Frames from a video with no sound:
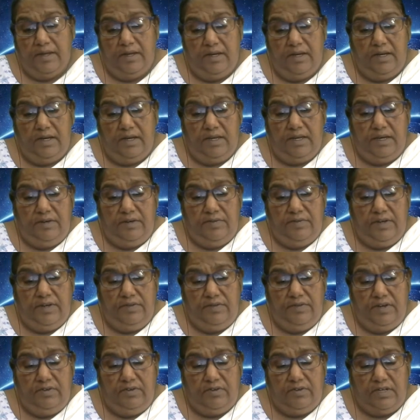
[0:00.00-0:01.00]
Now here,
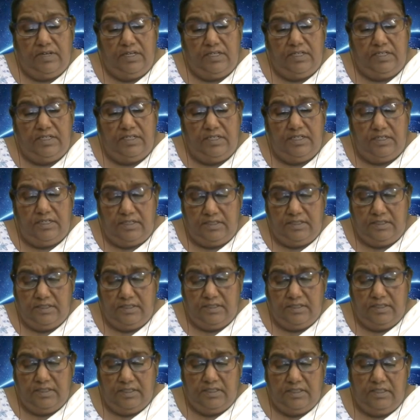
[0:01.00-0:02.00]
when we look at here,
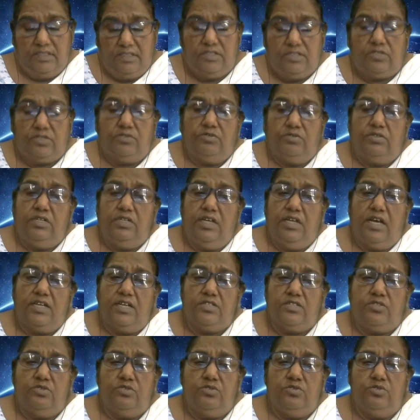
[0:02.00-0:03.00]
the story
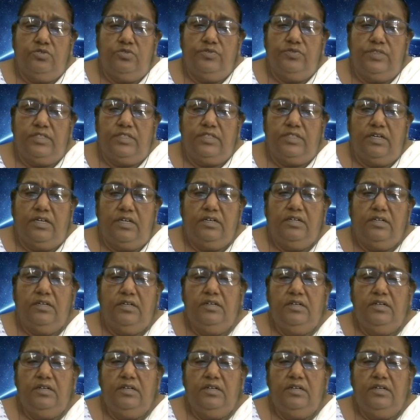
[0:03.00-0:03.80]
has to do with the